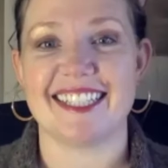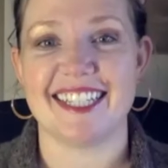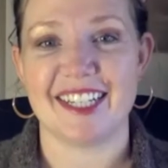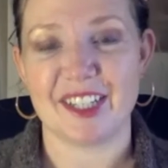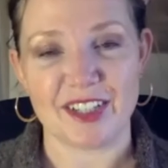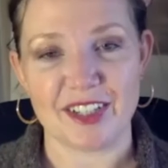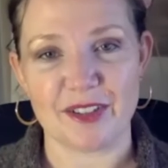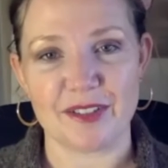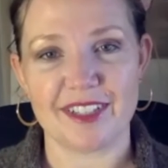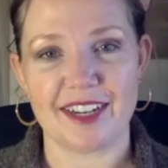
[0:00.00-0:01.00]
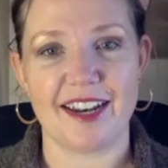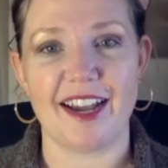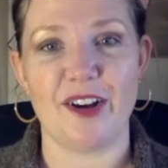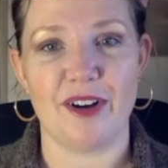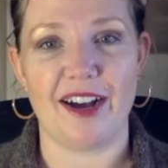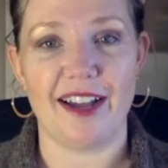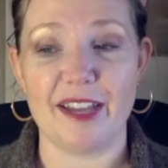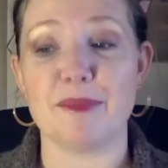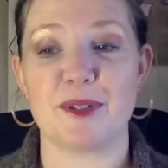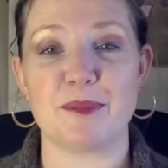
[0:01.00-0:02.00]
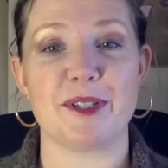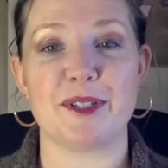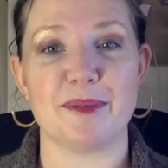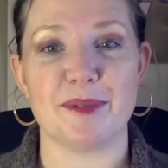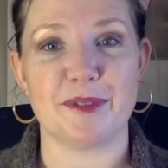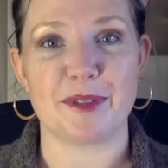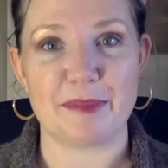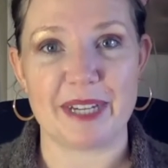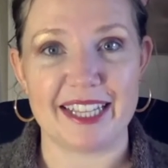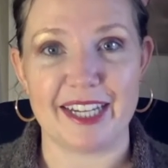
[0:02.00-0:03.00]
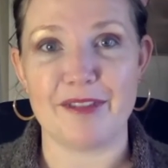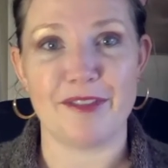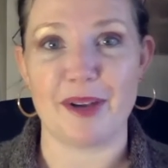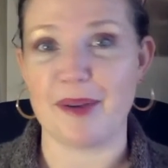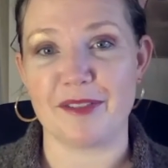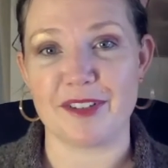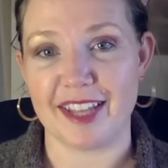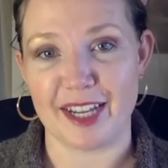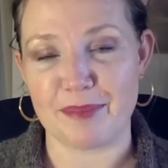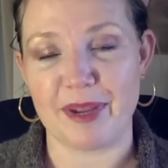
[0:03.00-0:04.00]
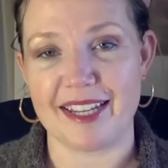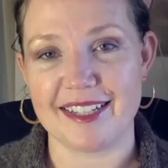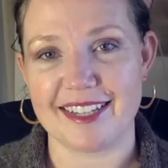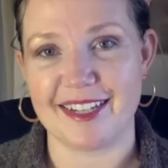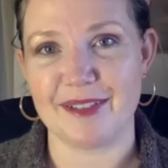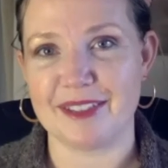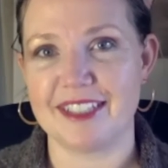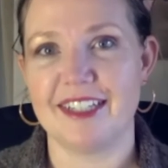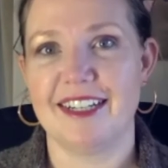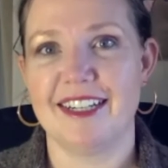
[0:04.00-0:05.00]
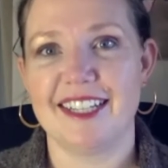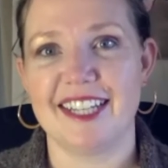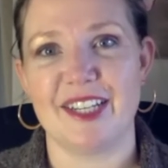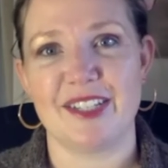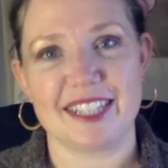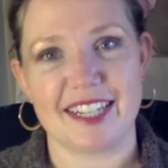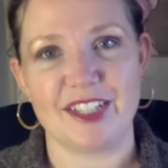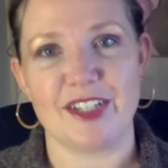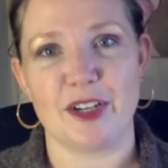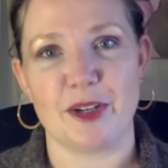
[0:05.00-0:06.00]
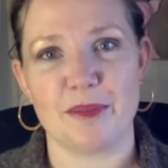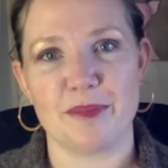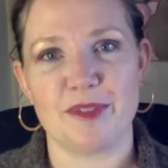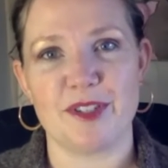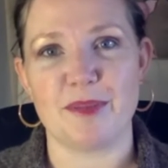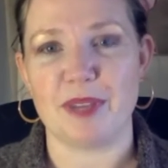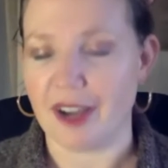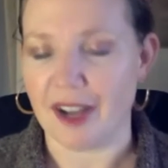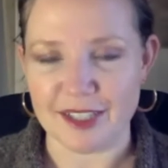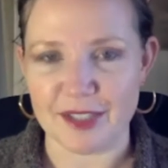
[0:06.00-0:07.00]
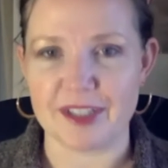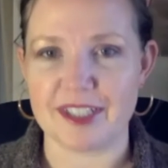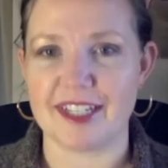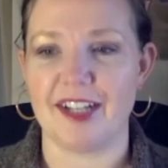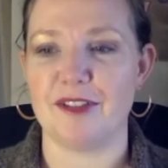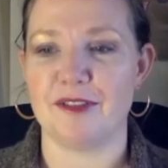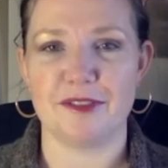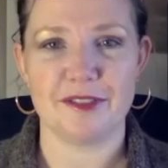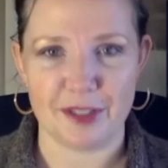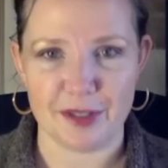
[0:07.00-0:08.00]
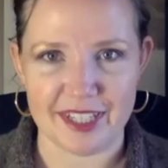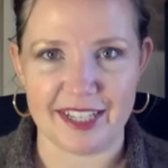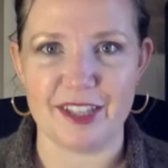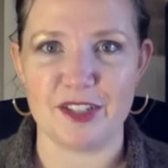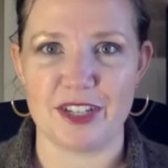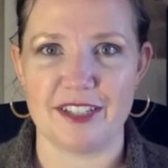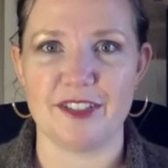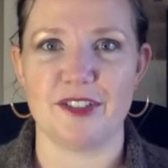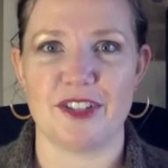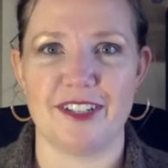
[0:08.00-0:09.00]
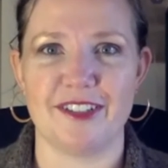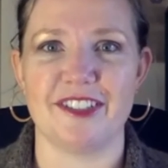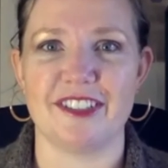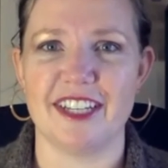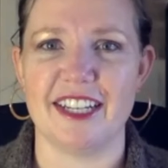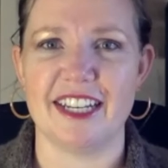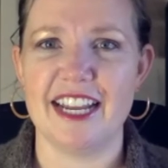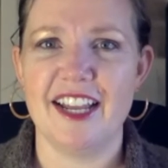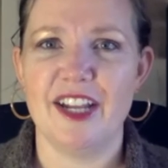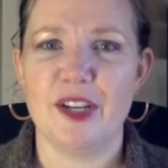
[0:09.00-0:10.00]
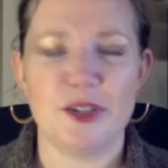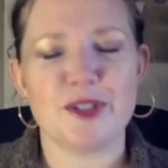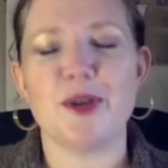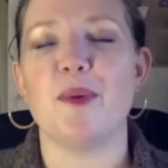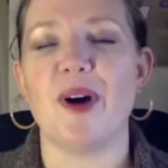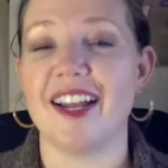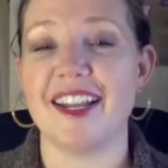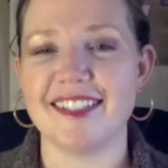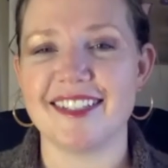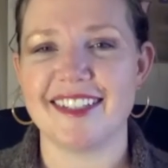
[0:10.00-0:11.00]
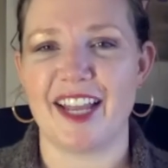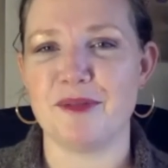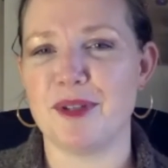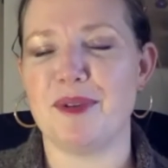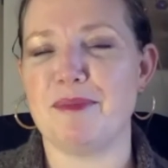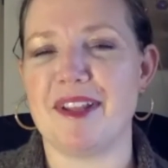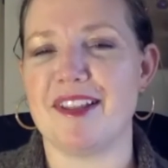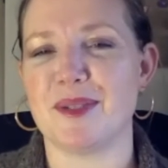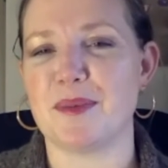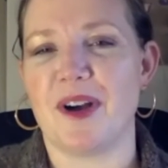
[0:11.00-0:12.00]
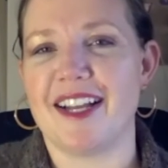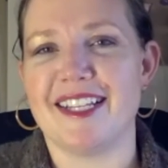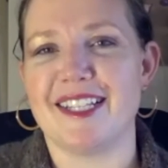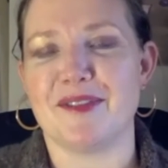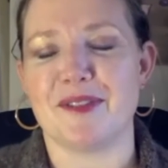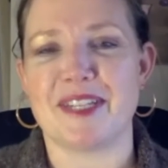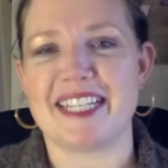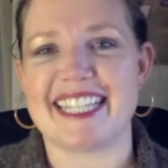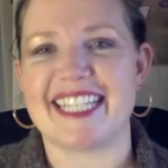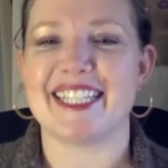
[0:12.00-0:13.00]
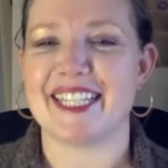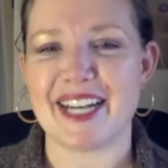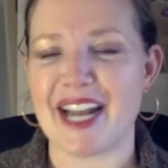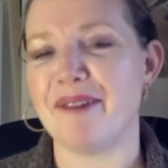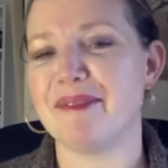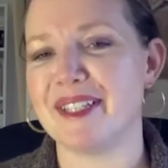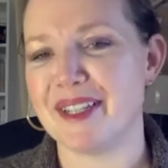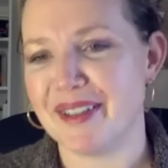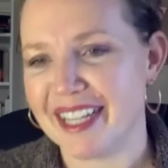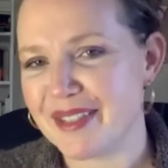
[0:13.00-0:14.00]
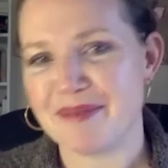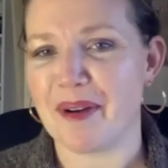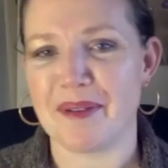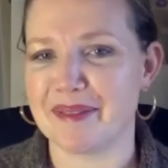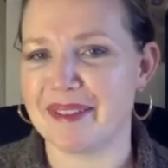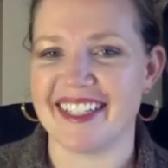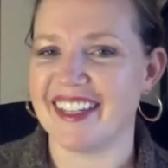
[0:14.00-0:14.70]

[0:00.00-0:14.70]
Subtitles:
like, you know, now I am responsible for my life, however that pans out. Like you said, you know, just be kind to yourself. You said the gentle, and you're so wise. And would we be this wise if all these things didn't happen to us? Probably